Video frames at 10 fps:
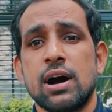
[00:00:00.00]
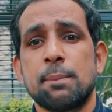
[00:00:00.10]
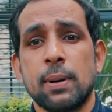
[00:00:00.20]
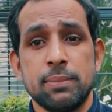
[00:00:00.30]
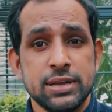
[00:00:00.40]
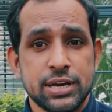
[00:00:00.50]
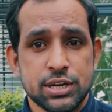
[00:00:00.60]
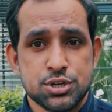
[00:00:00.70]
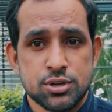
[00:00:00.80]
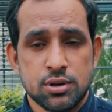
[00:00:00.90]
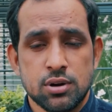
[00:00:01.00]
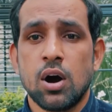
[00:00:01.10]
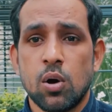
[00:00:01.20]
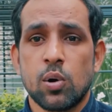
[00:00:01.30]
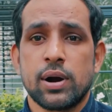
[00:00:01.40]
a publication
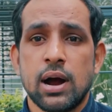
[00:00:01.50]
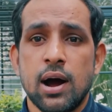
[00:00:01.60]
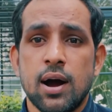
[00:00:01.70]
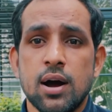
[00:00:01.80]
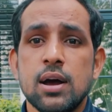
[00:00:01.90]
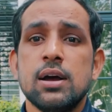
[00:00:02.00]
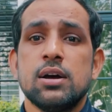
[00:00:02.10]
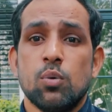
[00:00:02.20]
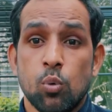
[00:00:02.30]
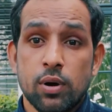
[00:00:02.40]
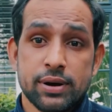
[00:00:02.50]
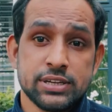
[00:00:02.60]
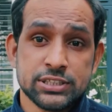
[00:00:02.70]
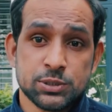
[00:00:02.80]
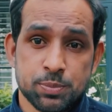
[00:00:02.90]
or a work
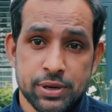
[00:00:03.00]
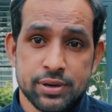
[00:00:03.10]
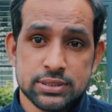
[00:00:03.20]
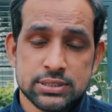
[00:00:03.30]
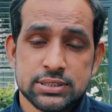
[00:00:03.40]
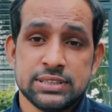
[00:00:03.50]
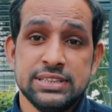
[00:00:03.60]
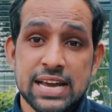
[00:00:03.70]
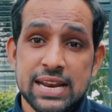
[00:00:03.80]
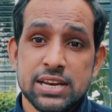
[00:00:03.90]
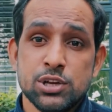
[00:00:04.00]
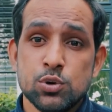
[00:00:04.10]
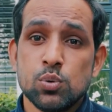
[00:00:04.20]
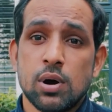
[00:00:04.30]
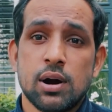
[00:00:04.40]
experience, then
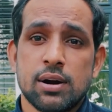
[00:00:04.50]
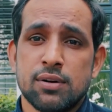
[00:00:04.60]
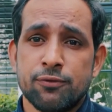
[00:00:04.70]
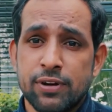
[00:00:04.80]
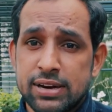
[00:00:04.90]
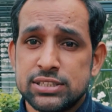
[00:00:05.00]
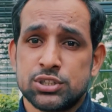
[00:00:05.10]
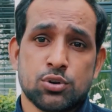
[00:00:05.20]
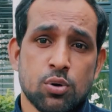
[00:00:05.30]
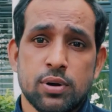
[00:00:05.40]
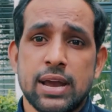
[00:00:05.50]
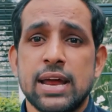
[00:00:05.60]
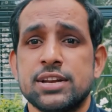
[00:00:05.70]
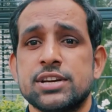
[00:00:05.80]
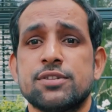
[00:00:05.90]
you are a very strong
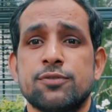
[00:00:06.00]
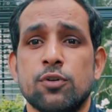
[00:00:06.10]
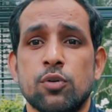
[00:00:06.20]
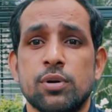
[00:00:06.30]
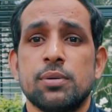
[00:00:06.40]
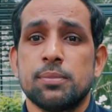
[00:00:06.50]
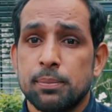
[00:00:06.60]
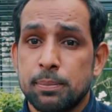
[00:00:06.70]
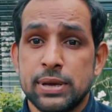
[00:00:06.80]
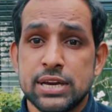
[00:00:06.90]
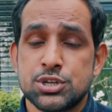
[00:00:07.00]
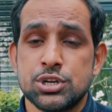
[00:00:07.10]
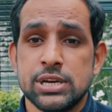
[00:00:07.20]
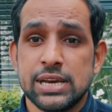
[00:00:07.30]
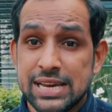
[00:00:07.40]
candidate for
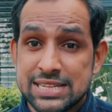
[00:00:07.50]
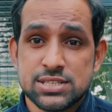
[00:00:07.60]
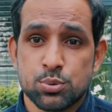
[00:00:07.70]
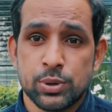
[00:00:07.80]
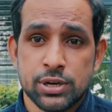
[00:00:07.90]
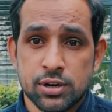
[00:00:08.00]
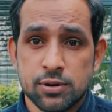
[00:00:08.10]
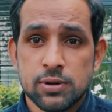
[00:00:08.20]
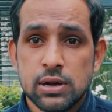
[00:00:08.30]
PhD in Sweden.